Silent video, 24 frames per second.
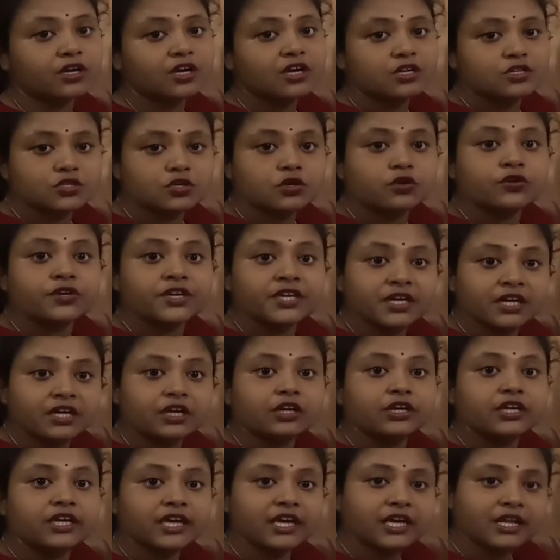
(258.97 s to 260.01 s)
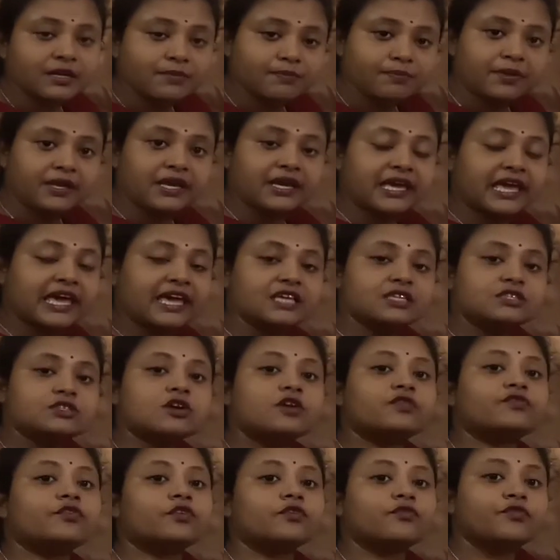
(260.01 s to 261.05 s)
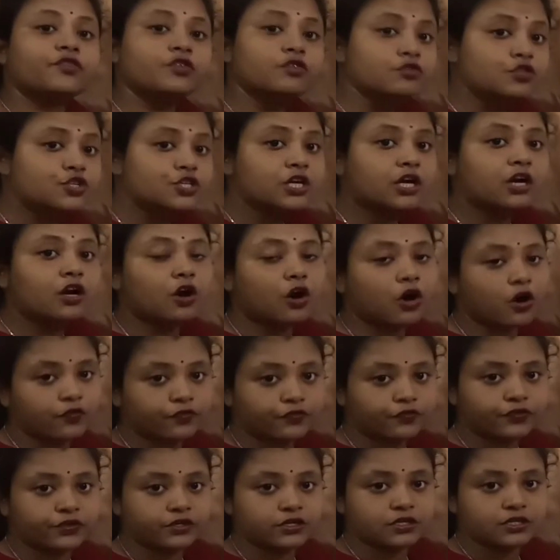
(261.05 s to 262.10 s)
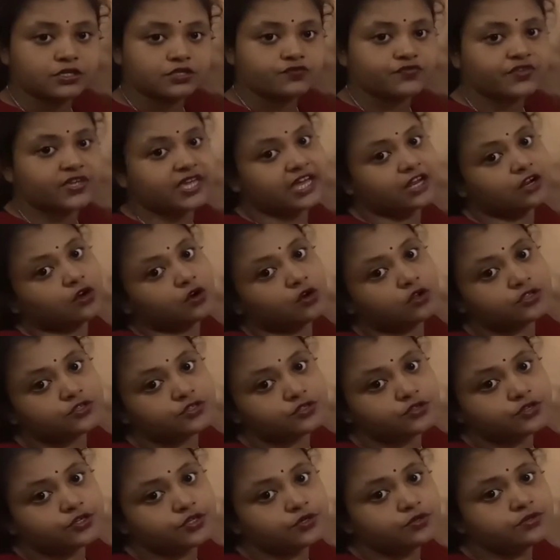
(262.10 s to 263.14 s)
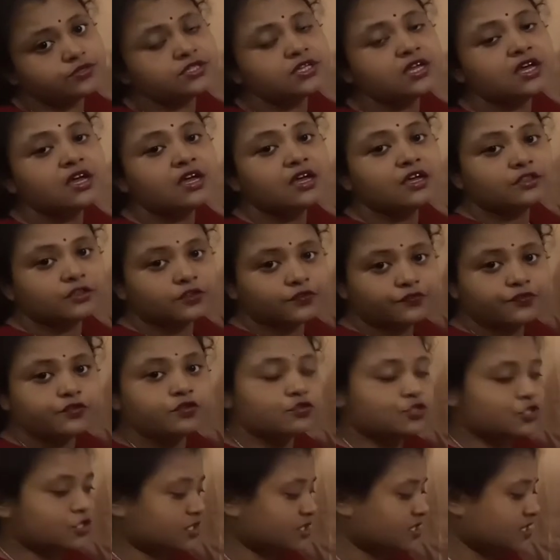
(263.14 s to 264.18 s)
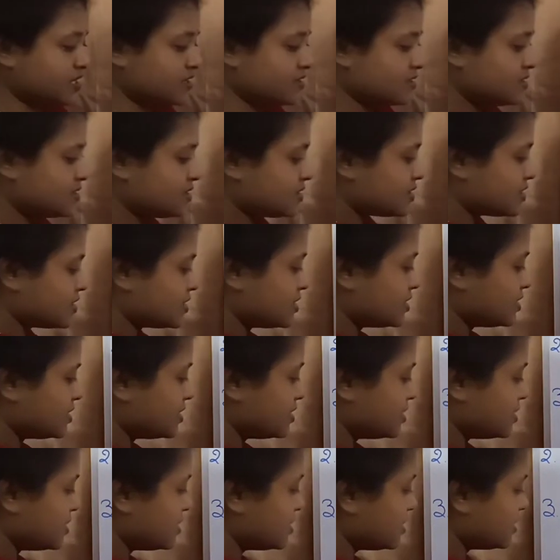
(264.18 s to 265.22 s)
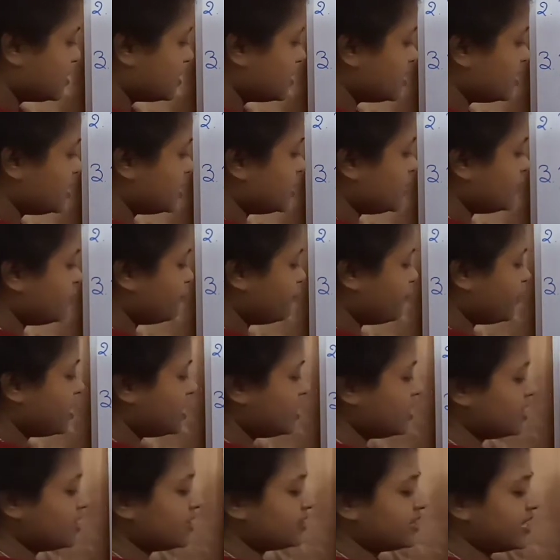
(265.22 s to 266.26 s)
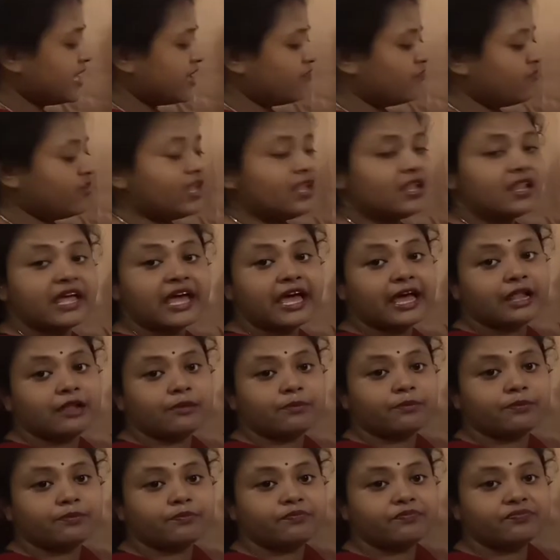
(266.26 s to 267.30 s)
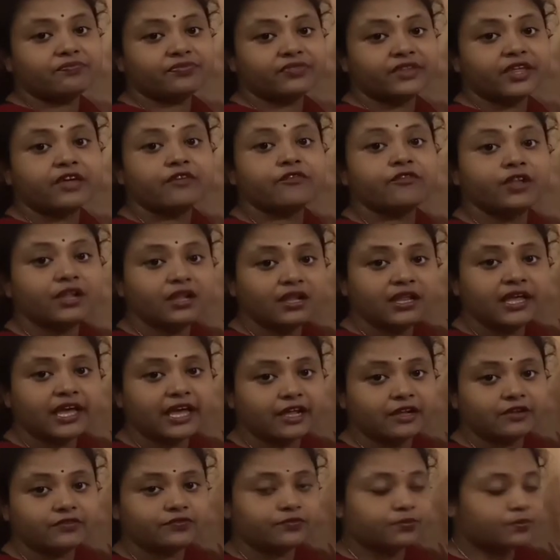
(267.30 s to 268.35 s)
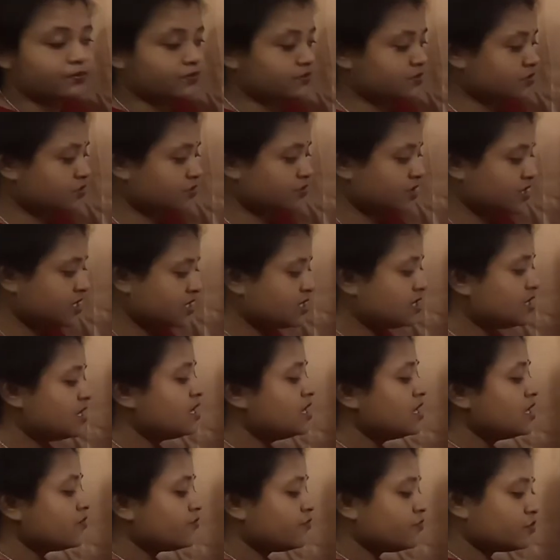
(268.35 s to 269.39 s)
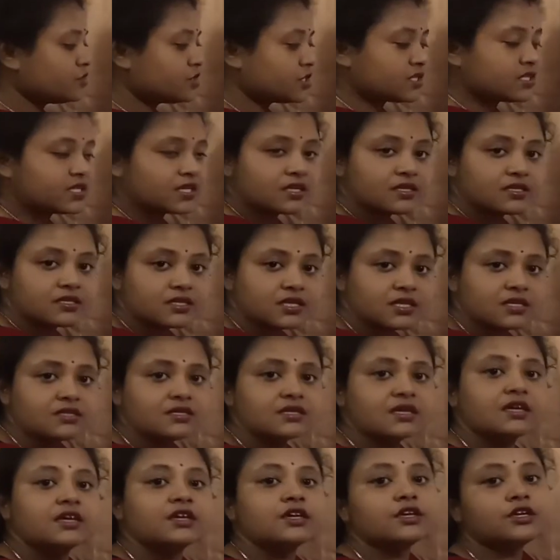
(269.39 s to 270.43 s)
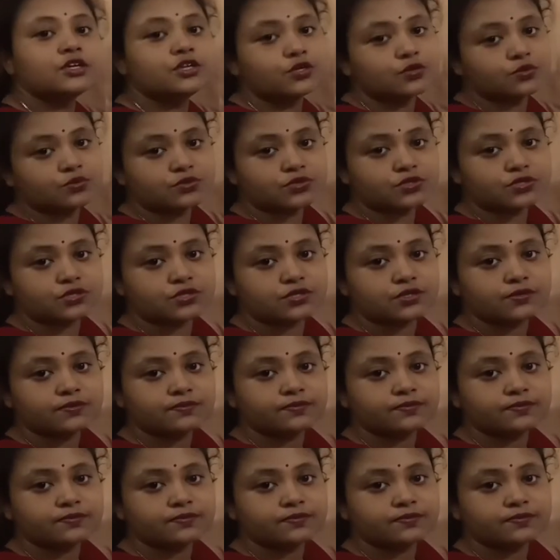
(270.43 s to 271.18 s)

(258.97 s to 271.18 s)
So here in case of future offers, we can also use the future tense. They will help. So here future tense is used.